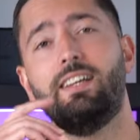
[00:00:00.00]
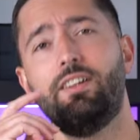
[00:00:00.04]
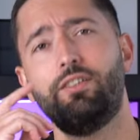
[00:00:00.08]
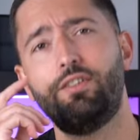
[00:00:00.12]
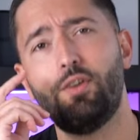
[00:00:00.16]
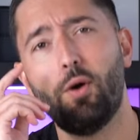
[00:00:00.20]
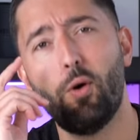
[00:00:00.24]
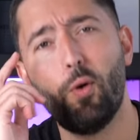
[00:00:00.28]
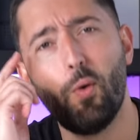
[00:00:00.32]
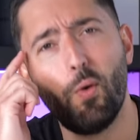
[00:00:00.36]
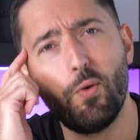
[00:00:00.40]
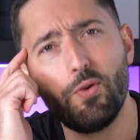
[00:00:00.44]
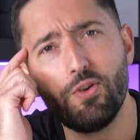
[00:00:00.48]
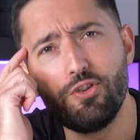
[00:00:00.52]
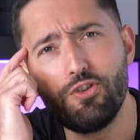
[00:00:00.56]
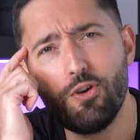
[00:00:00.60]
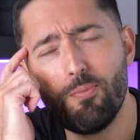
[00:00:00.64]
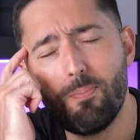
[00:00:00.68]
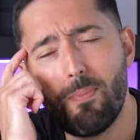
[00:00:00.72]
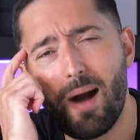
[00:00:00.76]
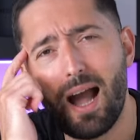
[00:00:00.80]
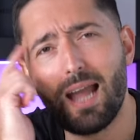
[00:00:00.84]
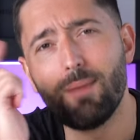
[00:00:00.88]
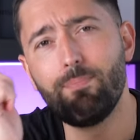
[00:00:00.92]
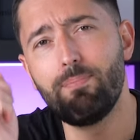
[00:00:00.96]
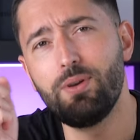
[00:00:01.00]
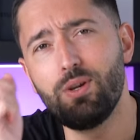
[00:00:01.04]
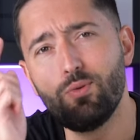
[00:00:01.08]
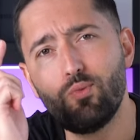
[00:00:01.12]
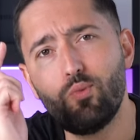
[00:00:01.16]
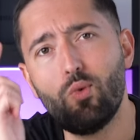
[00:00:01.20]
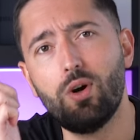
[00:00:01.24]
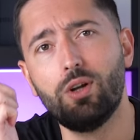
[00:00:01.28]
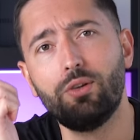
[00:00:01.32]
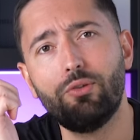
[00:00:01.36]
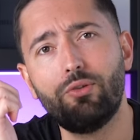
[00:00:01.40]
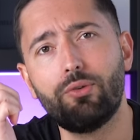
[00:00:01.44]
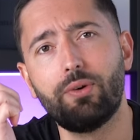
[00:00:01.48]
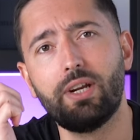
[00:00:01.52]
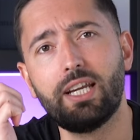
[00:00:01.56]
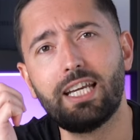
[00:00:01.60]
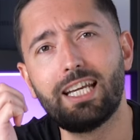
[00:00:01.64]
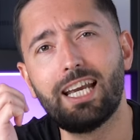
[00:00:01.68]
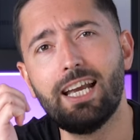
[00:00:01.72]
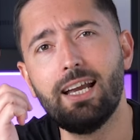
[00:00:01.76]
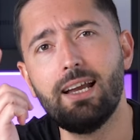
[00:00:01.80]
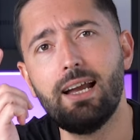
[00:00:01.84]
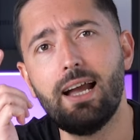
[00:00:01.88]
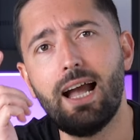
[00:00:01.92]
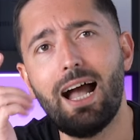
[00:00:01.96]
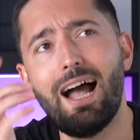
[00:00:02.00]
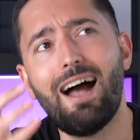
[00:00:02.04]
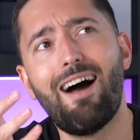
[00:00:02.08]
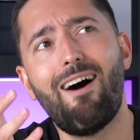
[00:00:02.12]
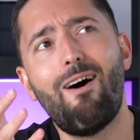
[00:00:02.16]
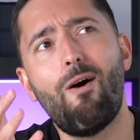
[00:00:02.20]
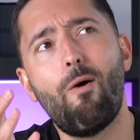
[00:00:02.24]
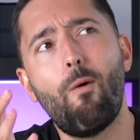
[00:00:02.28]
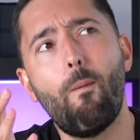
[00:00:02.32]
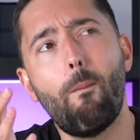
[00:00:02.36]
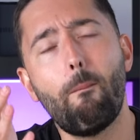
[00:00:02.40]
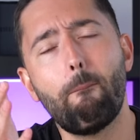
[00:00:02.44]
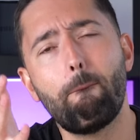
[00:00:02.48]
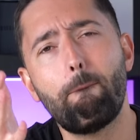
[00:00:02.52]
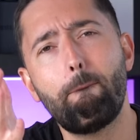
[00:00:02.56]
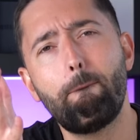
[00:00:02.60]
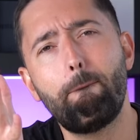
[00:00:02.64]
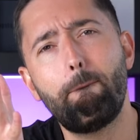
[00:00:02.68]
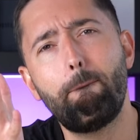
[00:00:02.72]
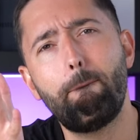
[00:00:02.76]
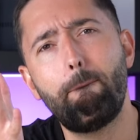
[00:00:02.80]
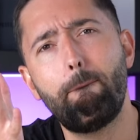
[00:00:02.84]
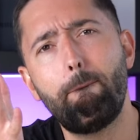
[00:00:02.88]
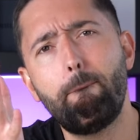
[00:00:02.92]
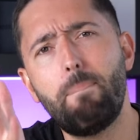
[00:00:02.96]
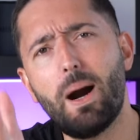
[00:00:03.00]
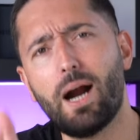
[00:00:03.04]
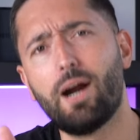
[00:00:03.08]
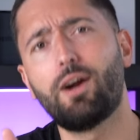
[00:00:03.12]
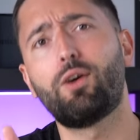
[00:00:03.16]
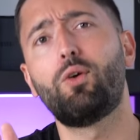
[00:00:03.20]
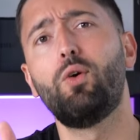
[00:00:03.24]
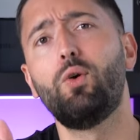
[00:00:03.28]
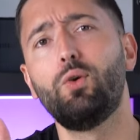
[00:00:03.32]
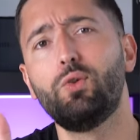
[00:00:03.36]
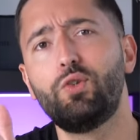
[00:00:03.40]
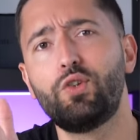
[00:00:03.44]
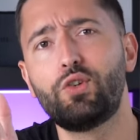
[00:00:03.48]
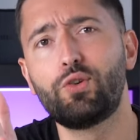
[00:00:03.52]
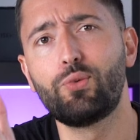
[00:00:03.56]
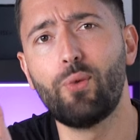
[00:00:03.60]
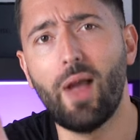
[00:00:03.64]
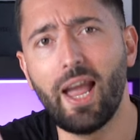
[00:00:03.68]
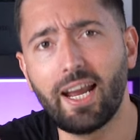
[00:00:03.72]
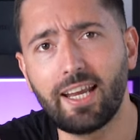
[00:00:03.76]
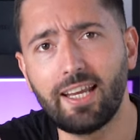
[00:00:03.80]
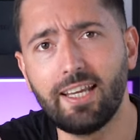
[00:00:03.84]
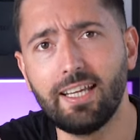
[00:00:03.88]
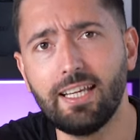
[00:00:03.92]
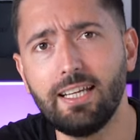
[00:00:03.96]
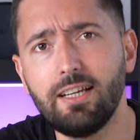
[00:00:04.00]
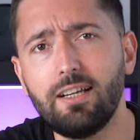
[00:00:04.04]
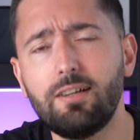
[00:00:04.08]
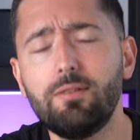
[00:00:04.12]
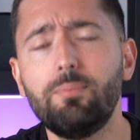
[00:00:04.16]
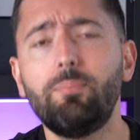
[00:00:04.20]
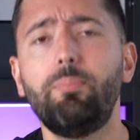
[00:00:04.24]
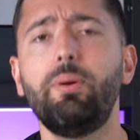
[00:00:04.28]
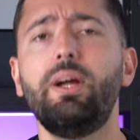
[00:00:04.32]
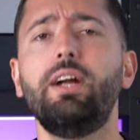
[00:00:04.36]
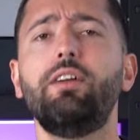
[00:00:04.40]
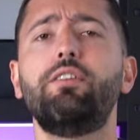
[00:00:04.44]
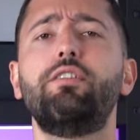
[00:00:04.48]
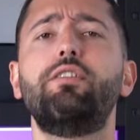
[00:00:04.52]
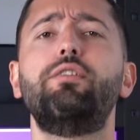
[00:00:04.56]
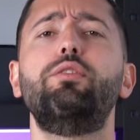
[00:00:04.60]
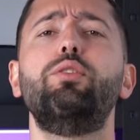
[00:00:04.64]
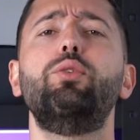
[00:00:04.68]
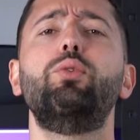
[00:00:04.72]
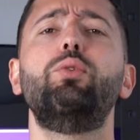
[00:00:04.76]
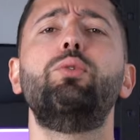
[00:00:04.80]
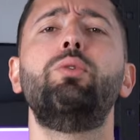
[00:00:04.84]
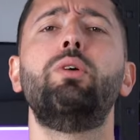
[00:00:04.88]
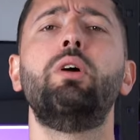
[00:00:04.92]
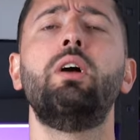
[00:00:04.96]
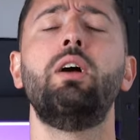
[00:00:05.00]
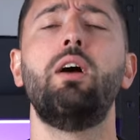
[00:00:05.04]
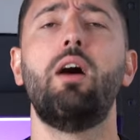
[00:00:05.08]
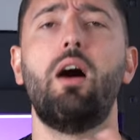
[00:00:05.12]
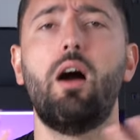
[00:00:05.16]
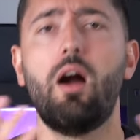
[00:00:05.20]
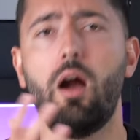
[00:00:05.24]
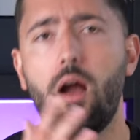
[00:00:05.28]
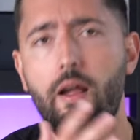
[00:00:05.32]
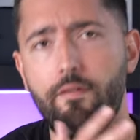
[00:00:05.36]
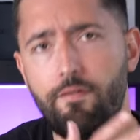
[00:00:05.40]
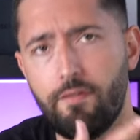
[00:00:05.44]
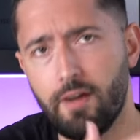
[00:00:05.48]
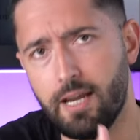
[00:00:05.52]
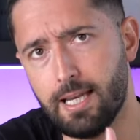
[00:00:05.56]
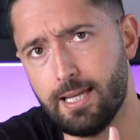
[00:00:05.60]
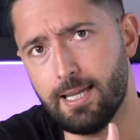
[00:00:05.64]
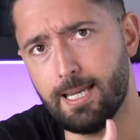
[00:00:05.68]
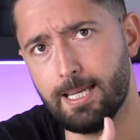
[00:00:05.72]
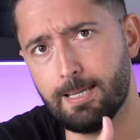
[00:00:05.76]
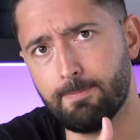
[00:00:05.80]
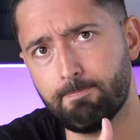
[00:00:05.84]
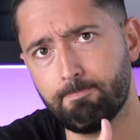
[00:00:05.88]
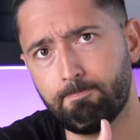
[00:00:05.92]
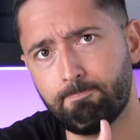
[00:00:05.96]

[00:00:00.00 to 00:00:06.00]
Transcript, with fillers: So you might be wondering how barcode tracking compares to RFID.